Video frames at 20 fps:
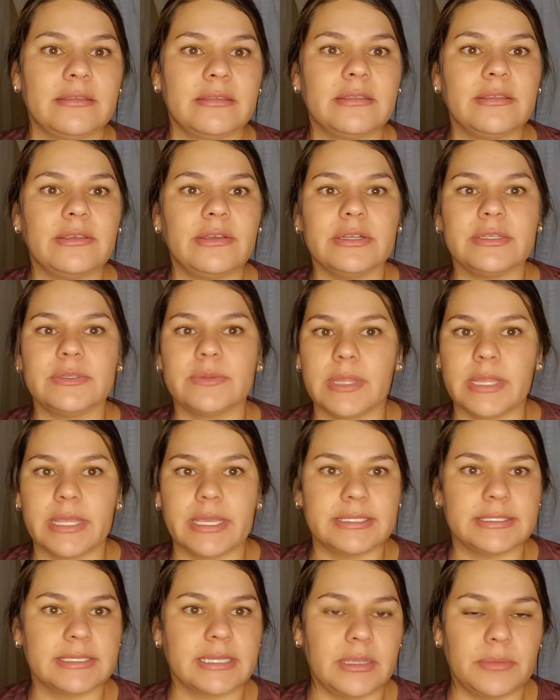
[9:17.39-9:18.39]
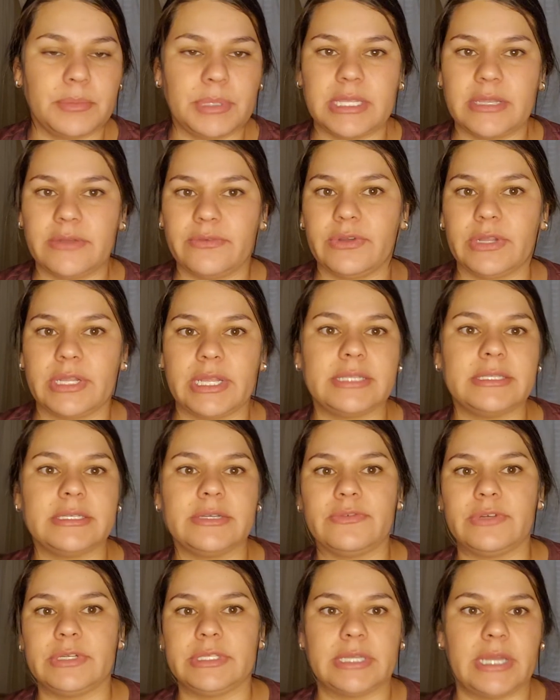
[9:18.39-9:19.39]
Your swelling is gonna be different at
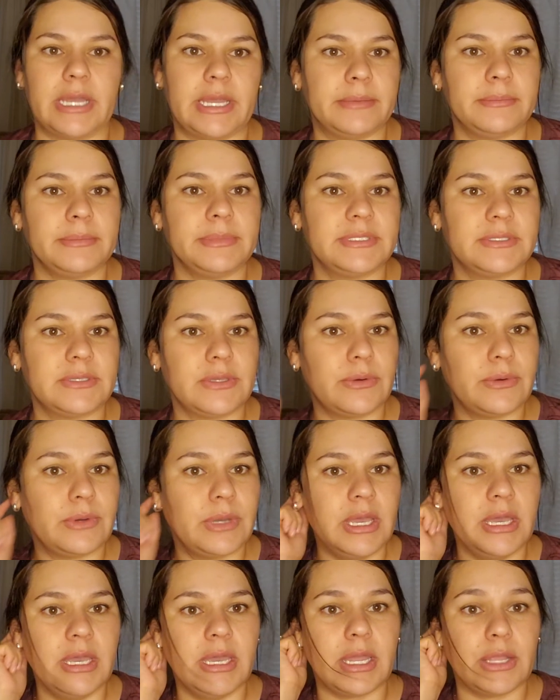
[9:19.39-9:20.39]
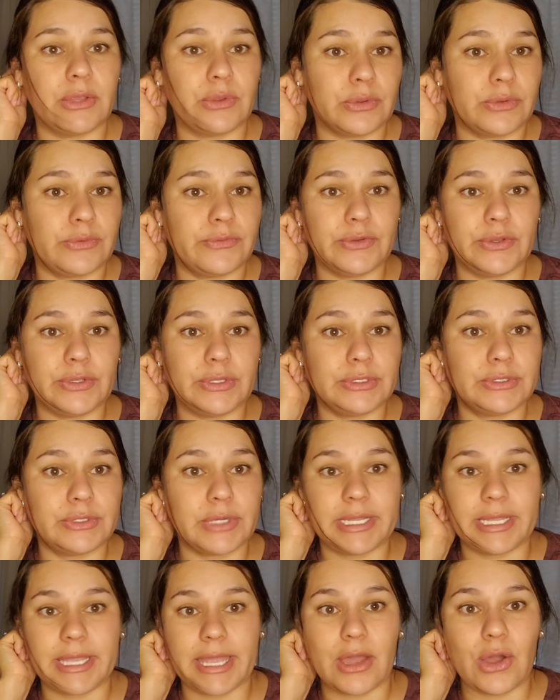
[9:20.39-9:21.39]
different times. So in order for you to
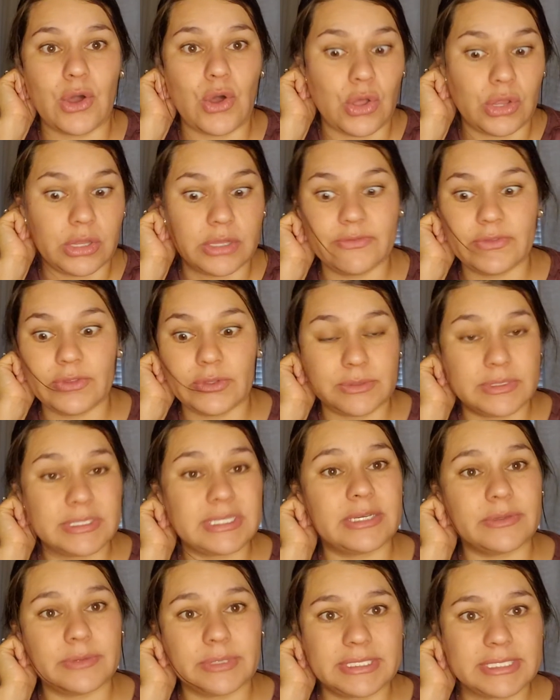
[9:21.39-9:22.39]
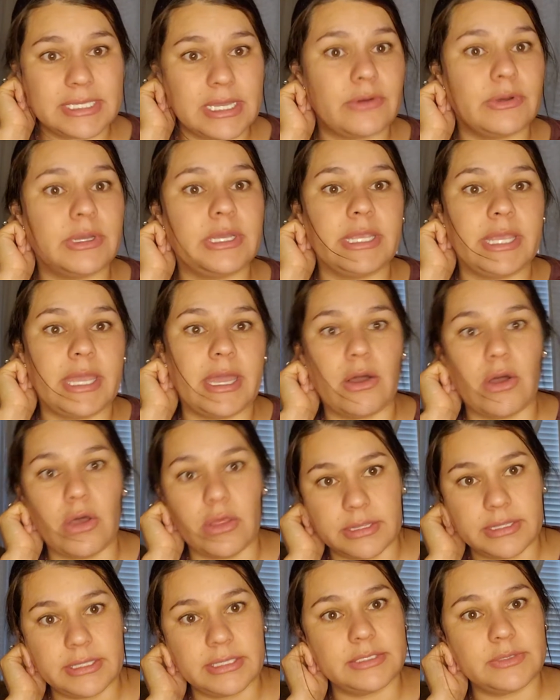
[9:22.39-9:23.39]
try to get all of those liquids out and get all
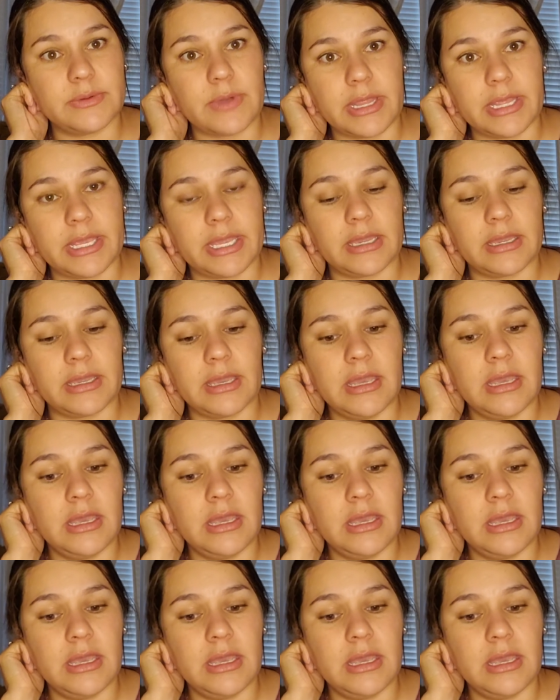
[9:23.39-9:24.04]
of the swelling